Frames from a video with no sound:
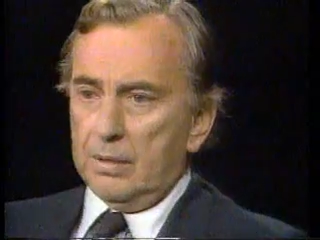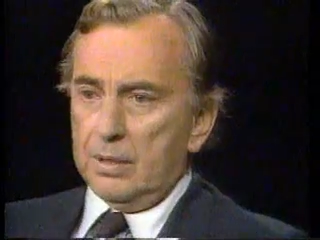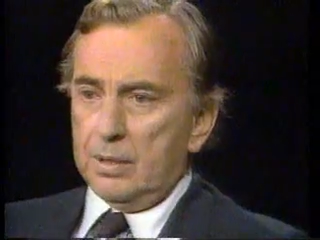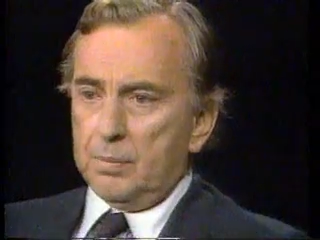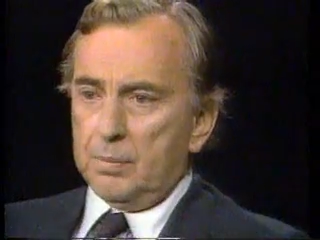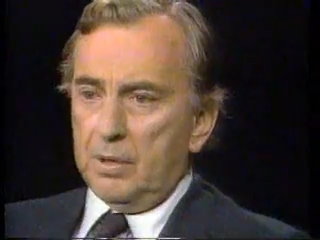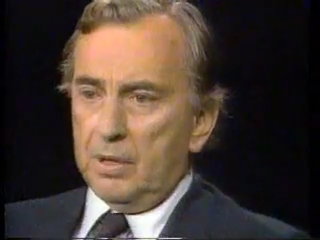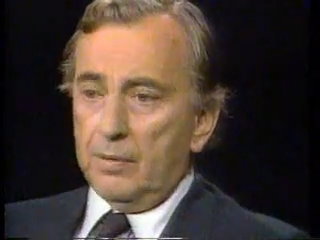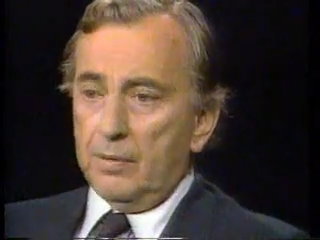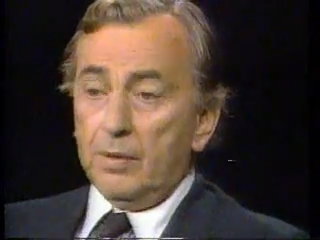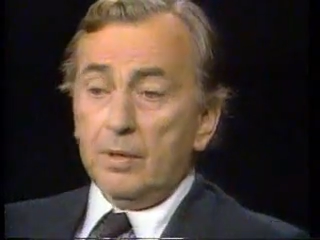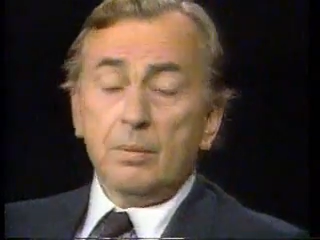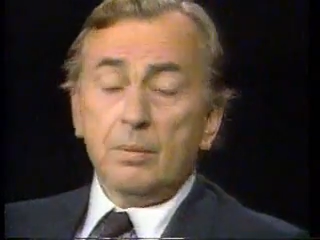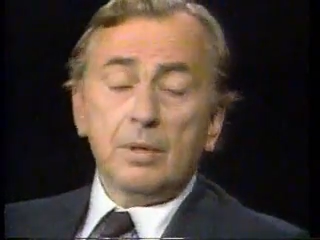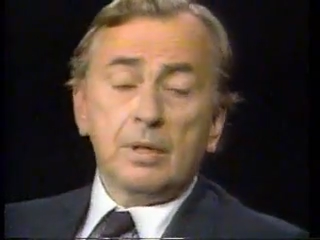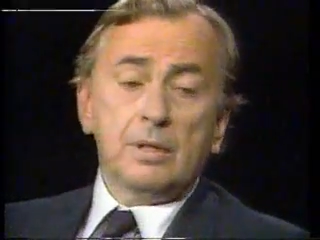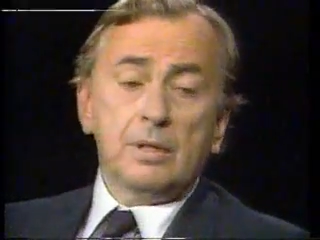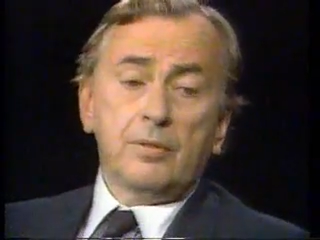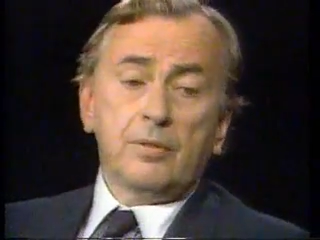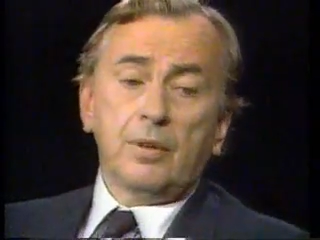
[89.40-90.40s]
in Springfield
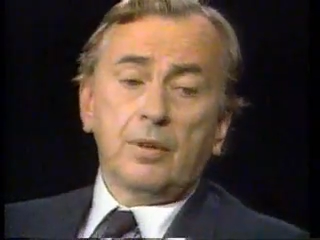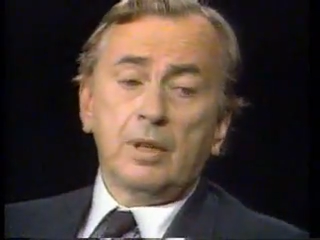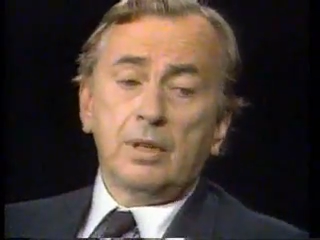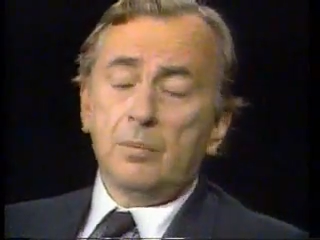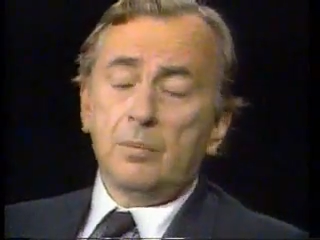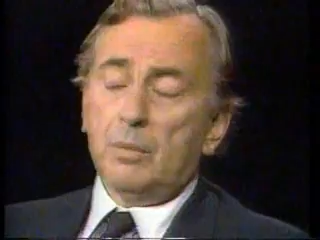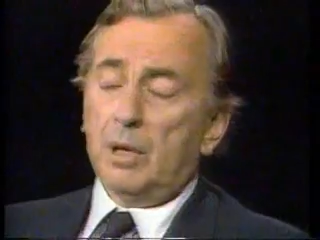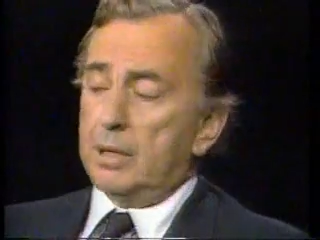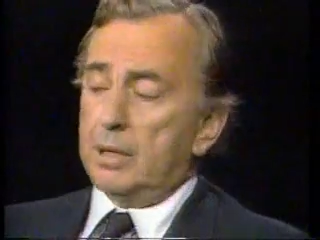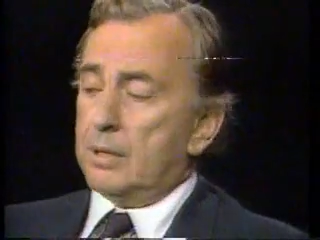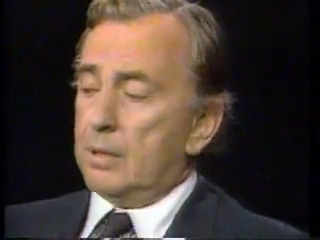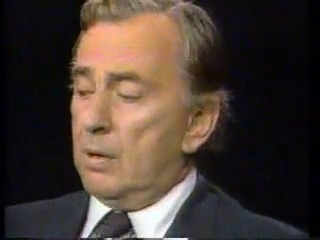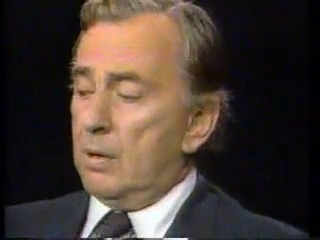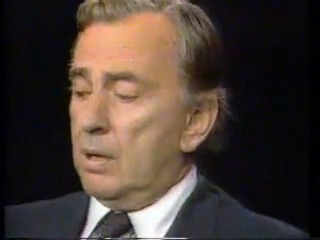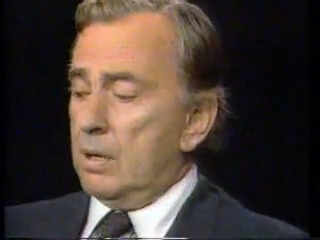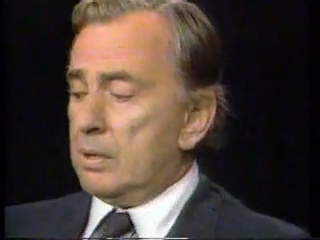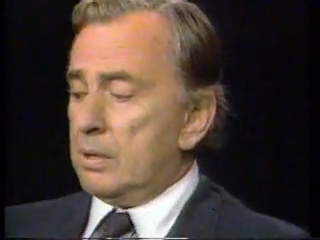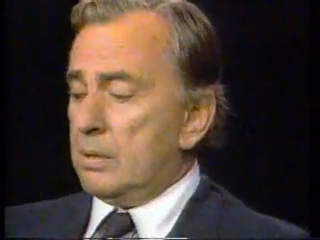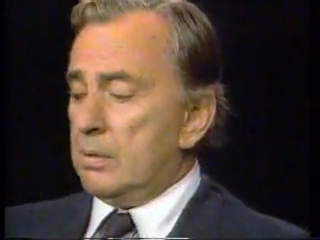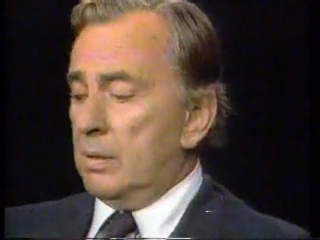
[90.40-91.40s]
because he was afraid they might
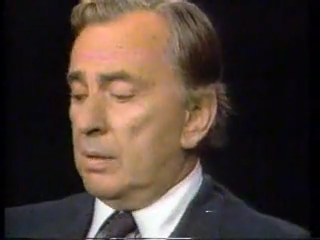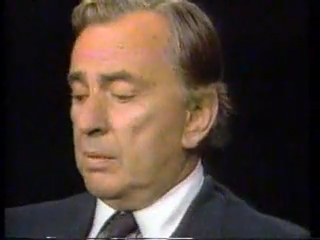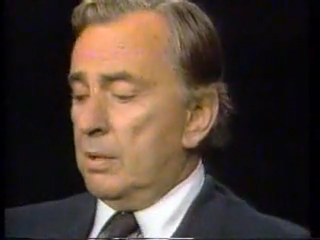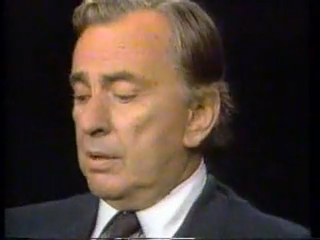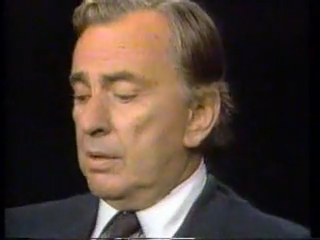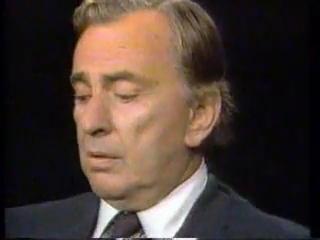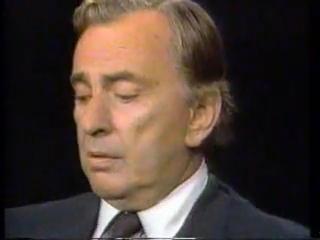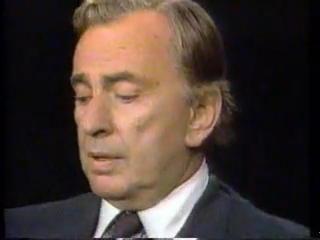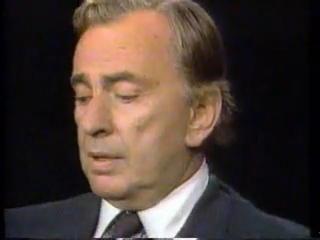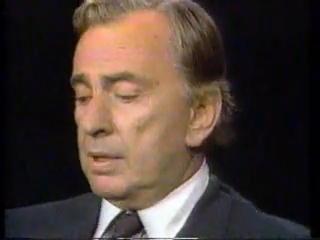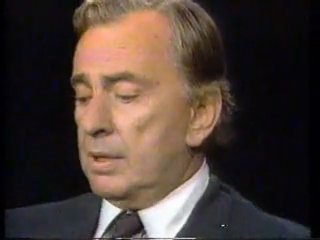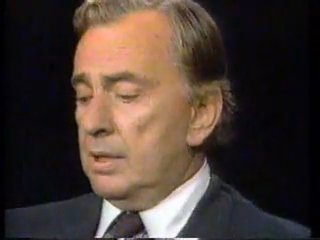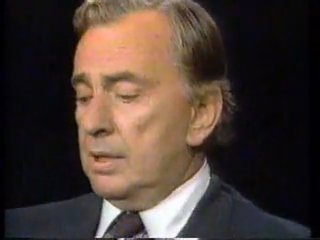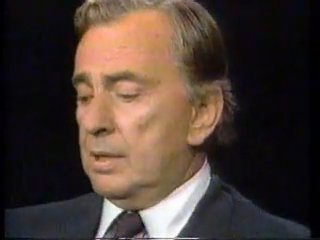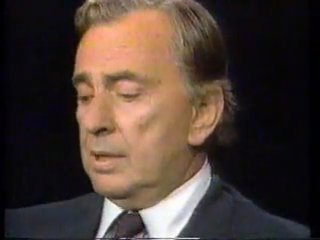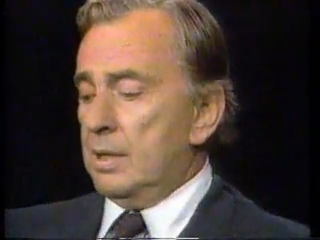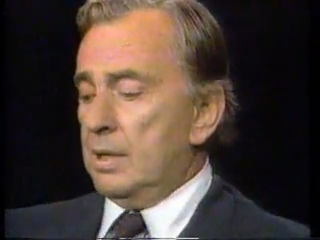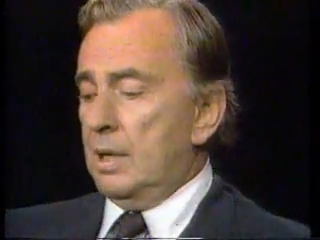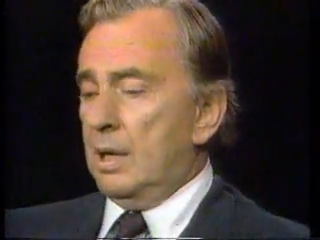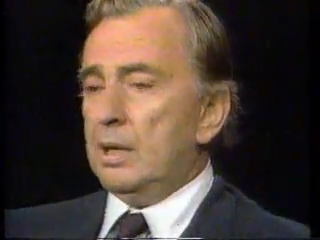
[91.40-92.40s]
talk, so he went over to
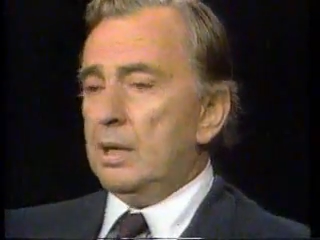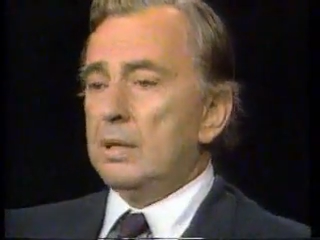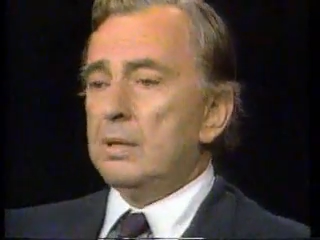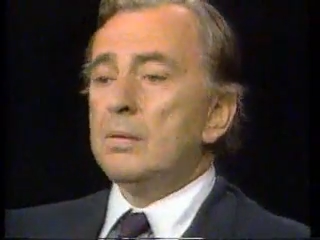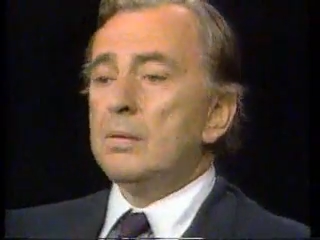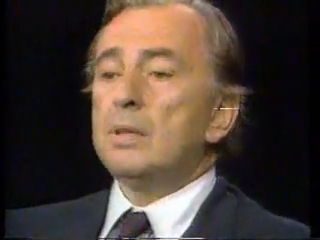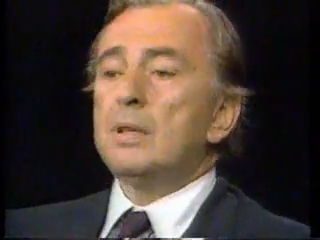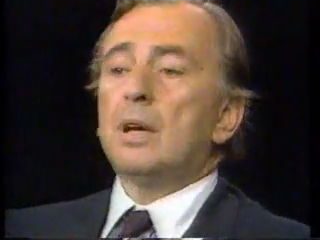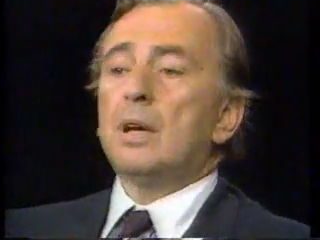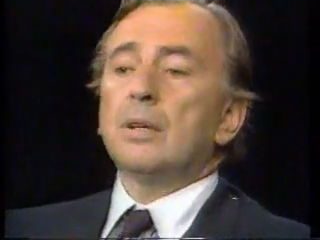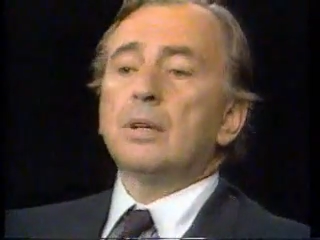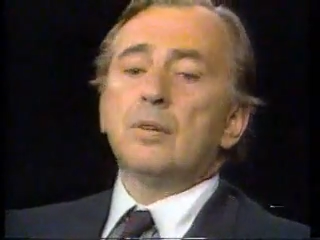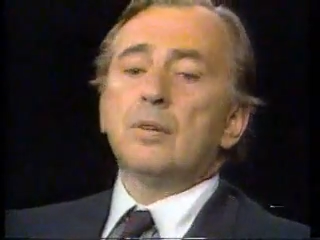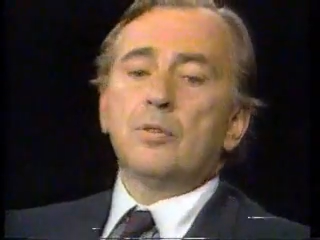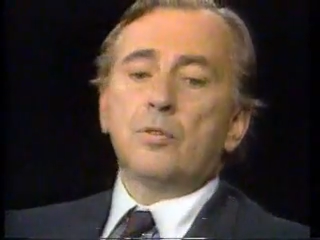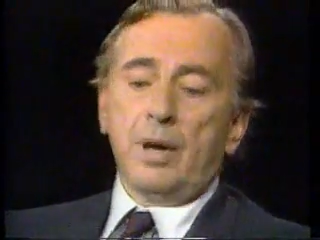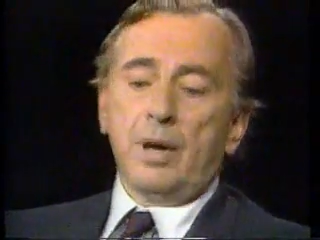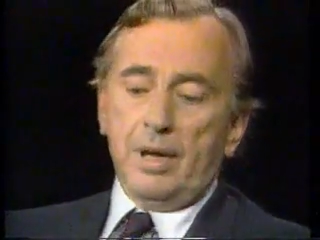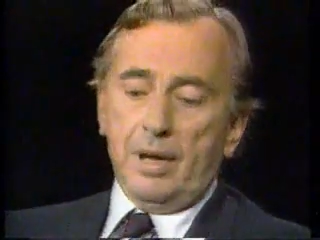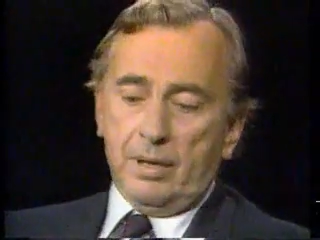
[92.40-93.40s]
Cincinnati to a Dr.
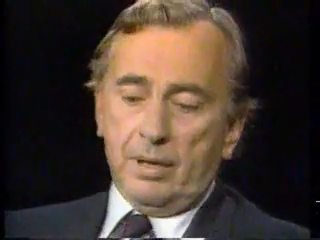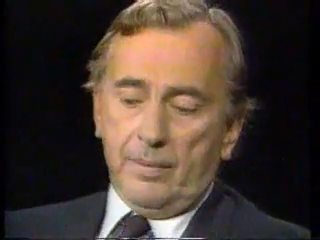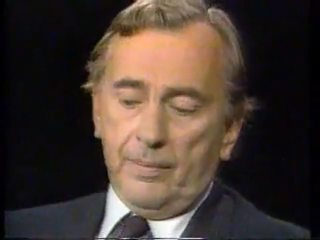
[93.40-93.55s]
Drake.